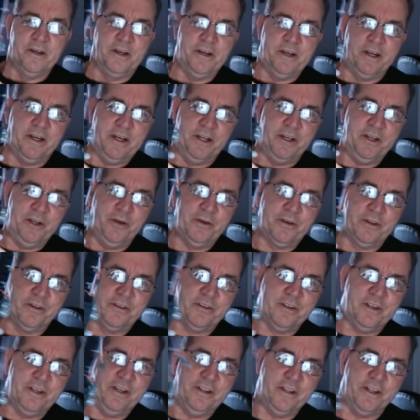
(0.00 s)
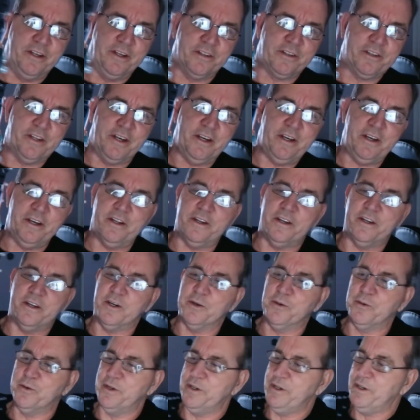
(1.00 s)
and you can see they stay in
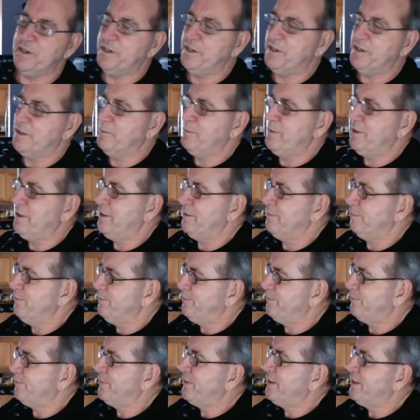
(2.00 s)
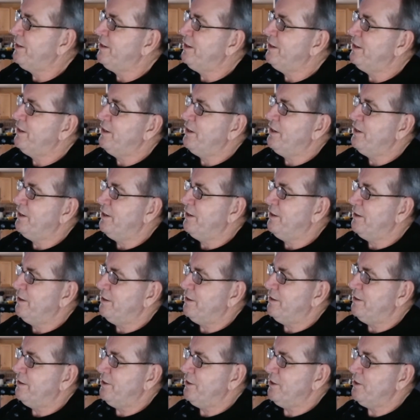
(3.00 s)
there when you get them in.
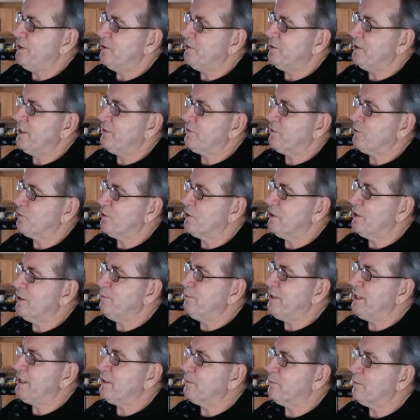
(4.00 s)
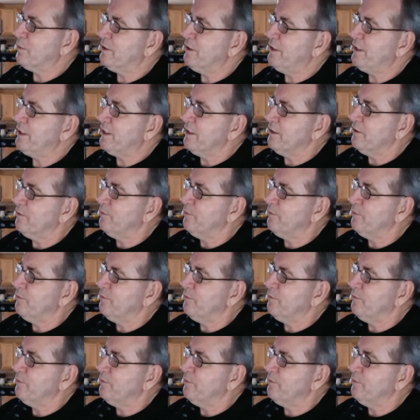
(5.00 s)
You don't have to worry about them breaking.